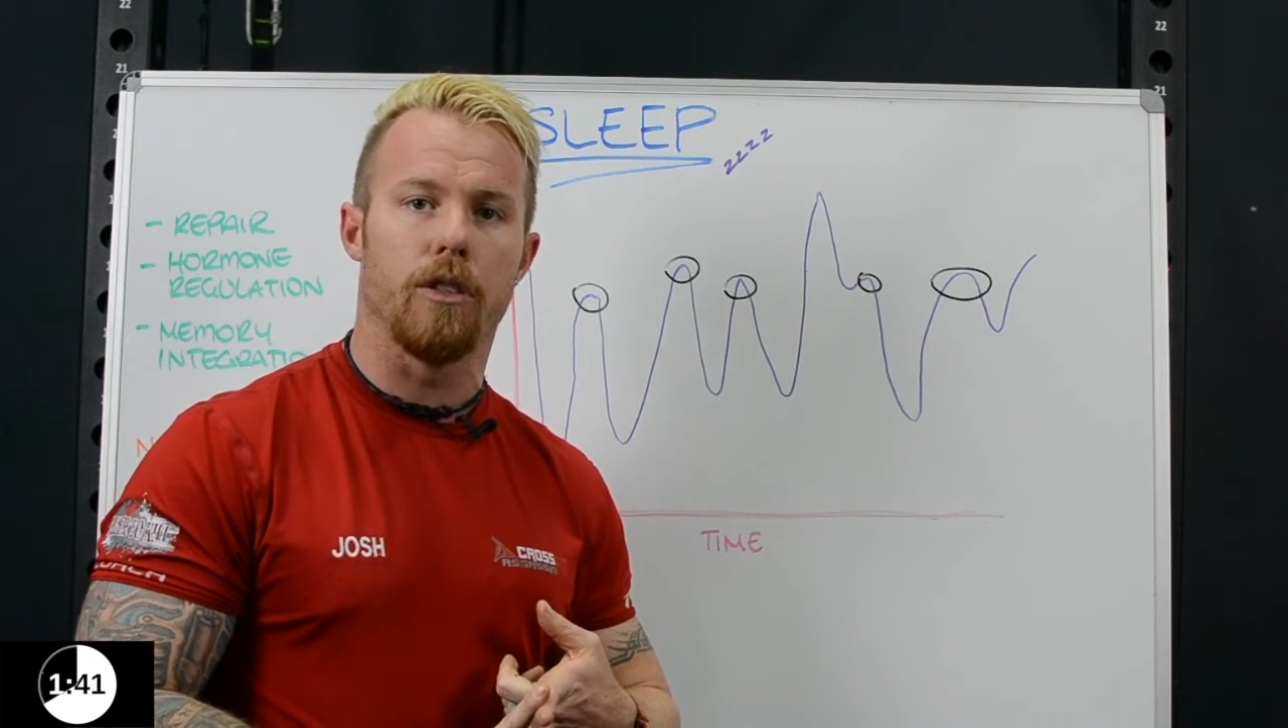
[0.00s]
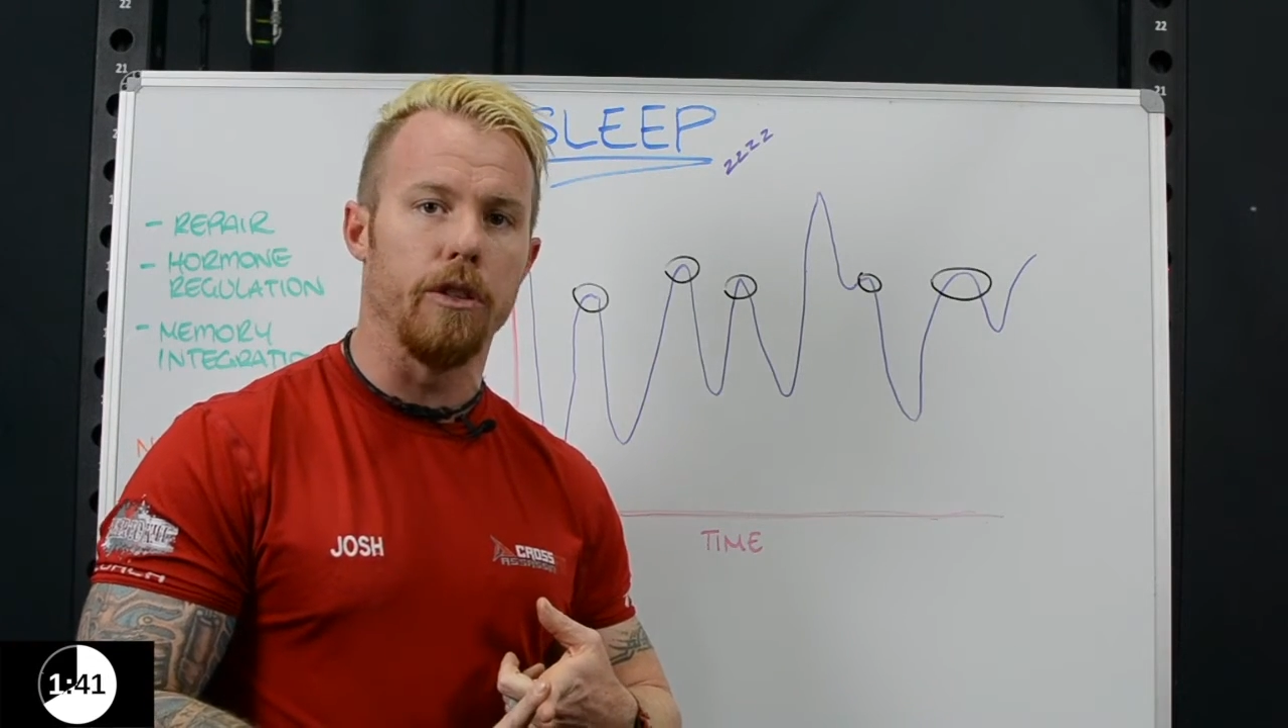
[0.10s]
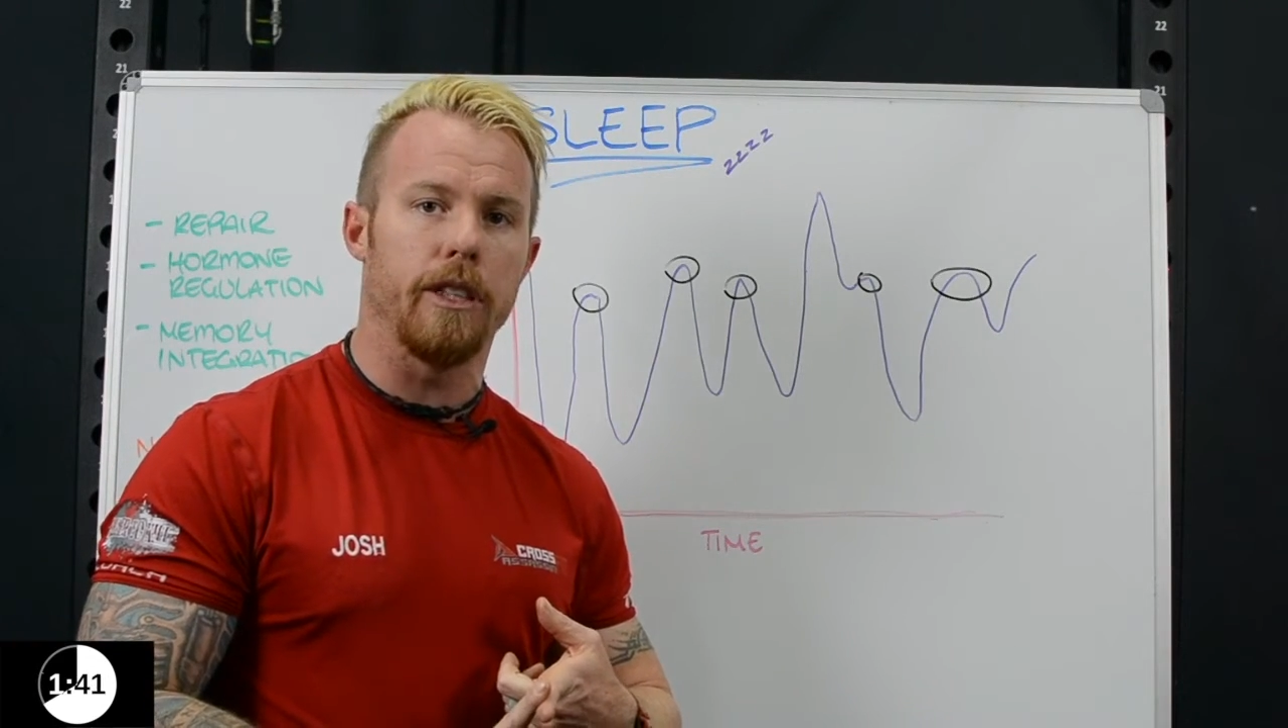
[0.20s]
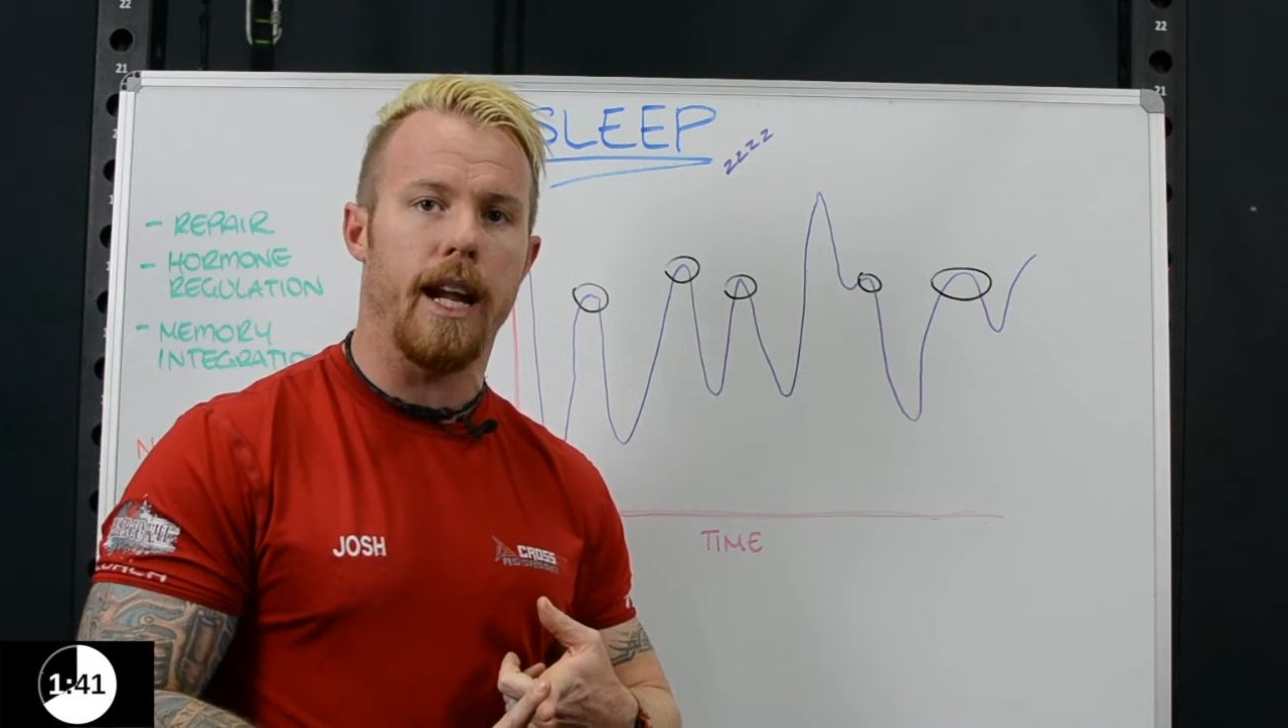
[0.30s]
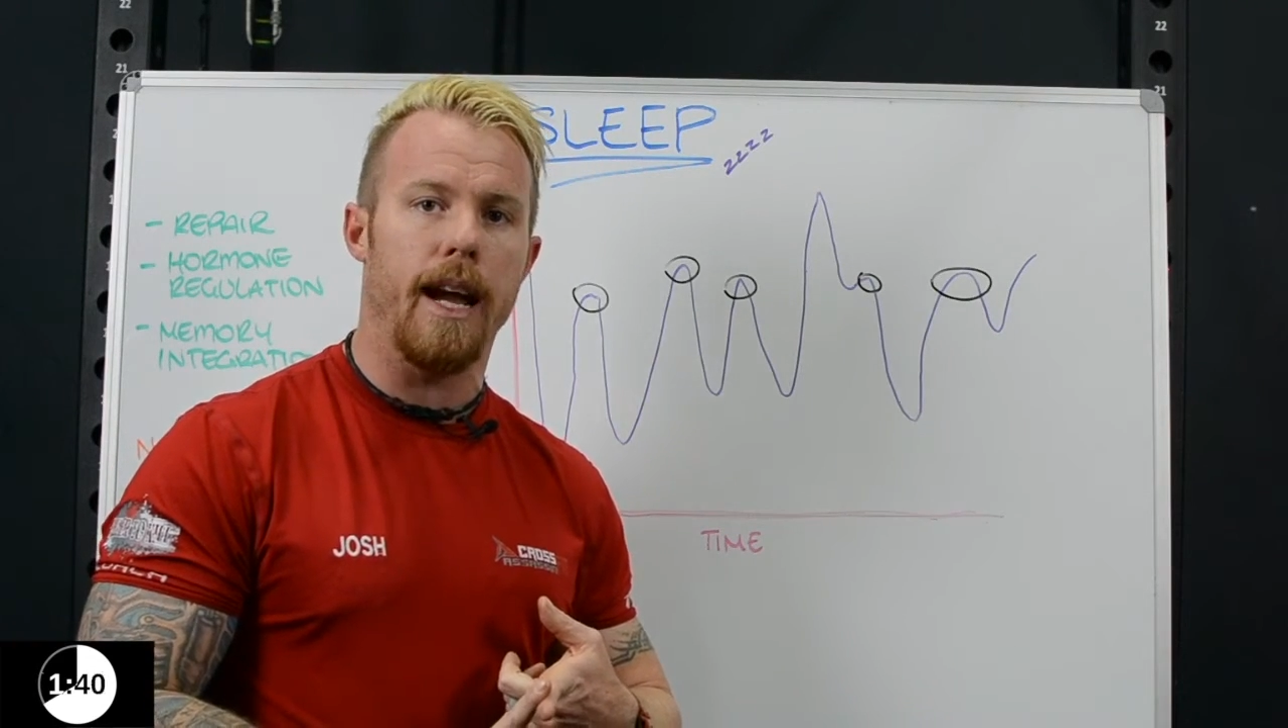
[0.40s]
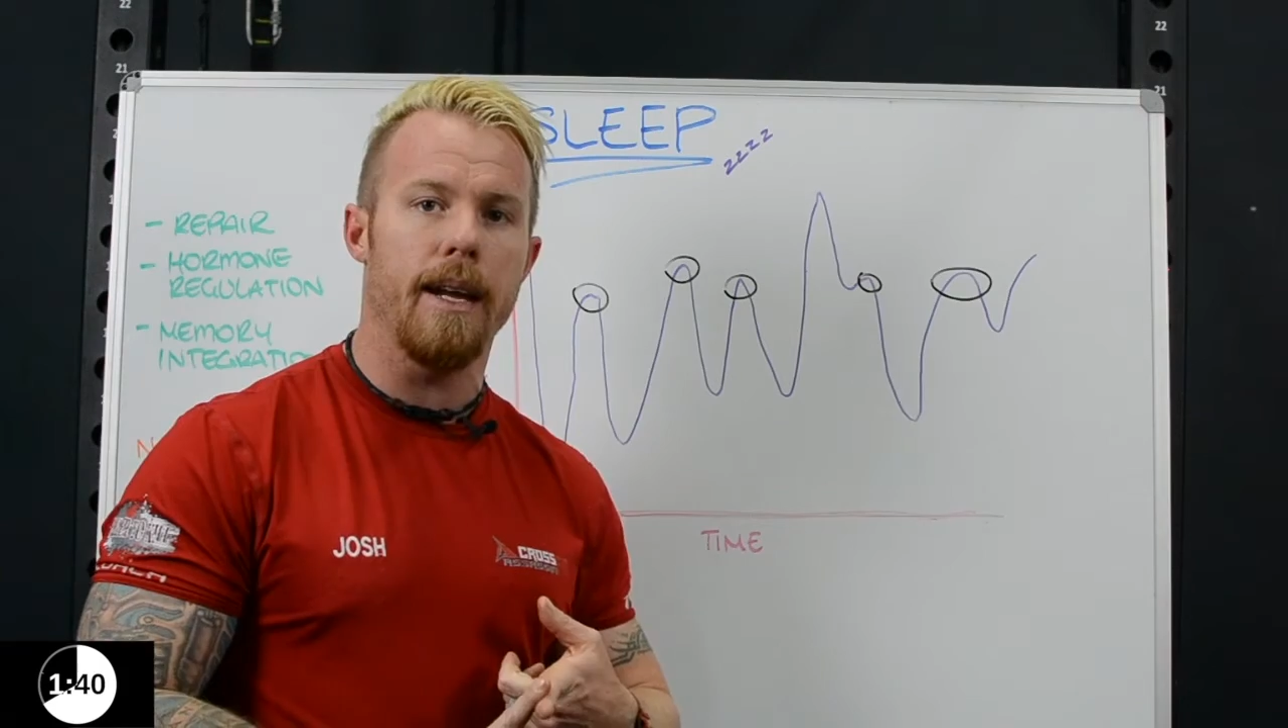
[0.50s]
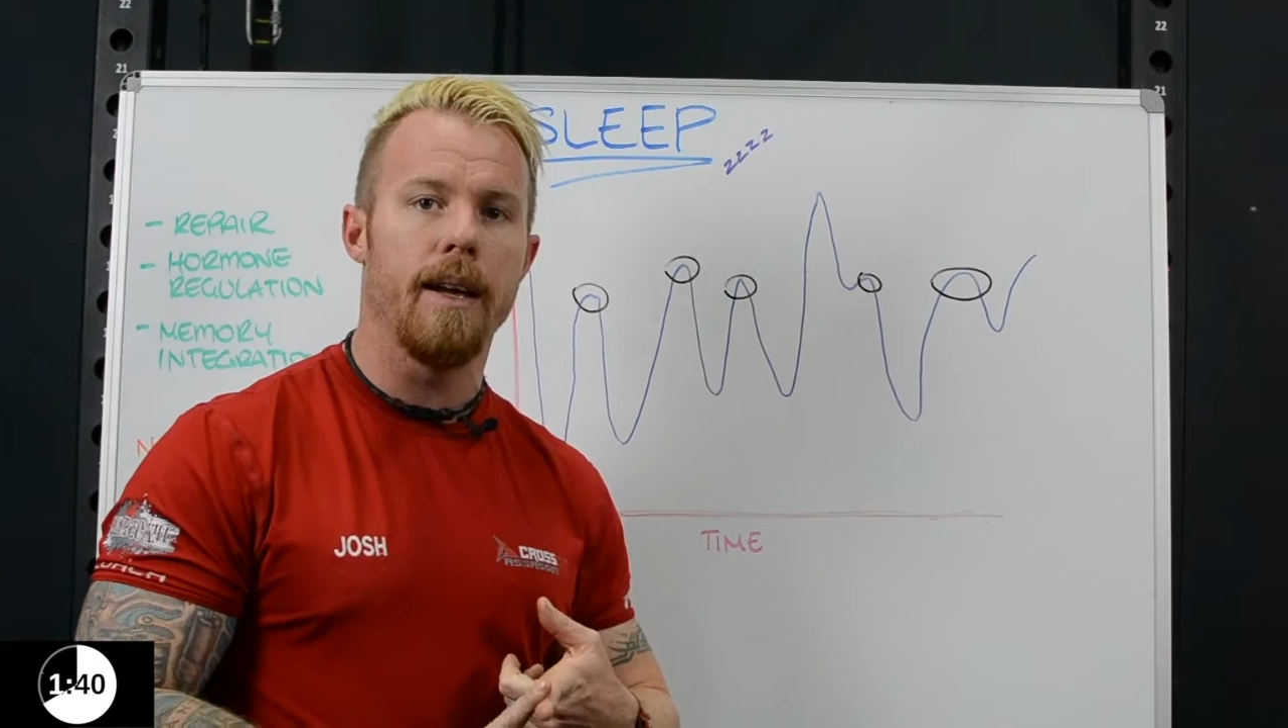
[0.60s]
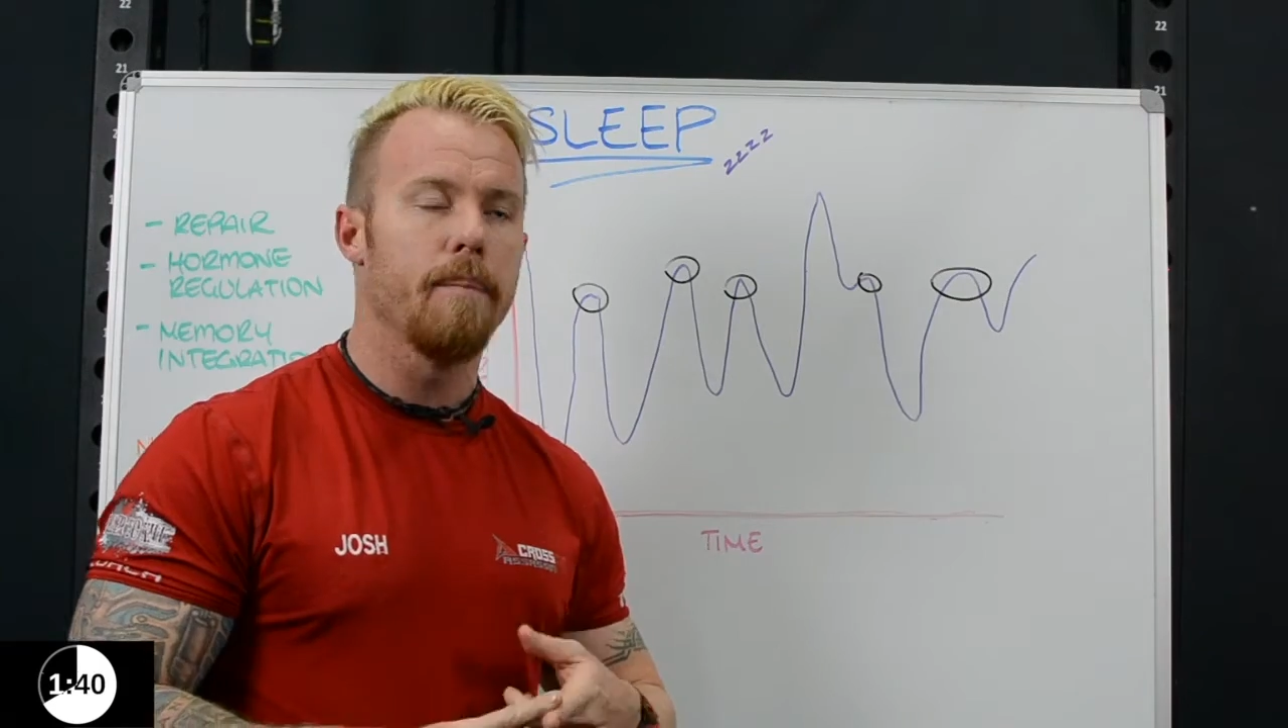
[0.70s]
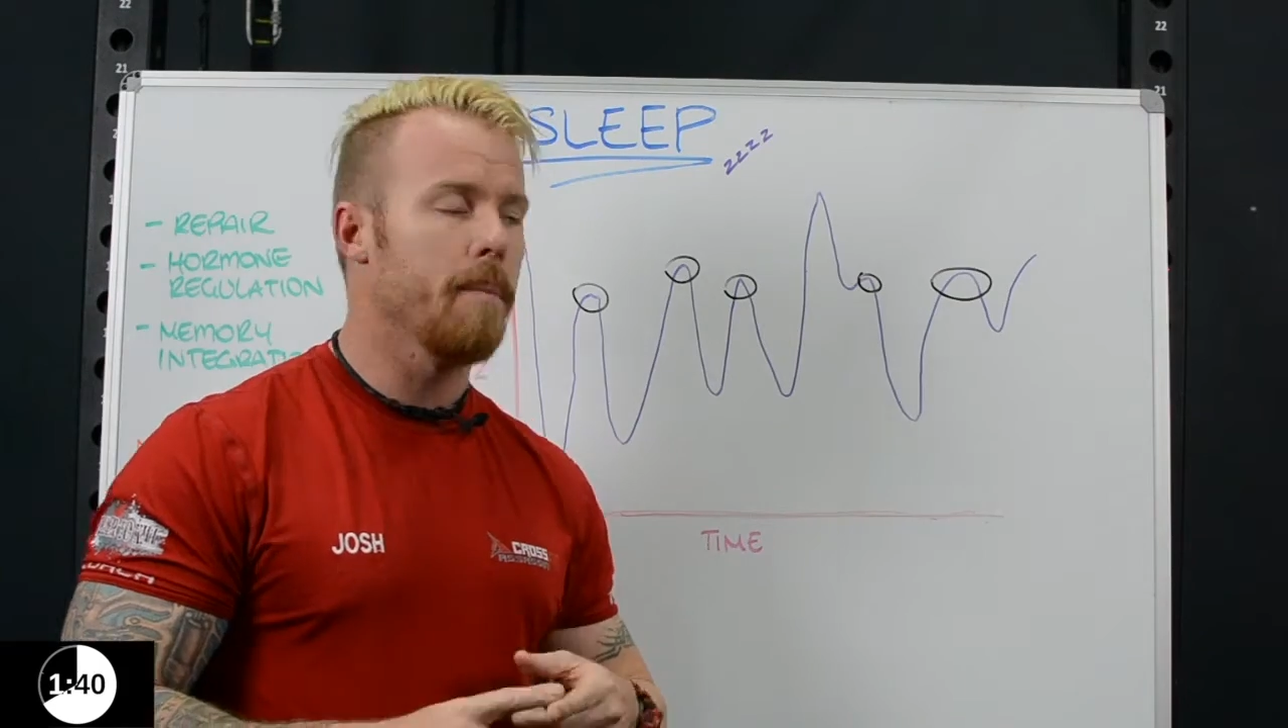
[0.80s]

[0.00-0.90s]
do today.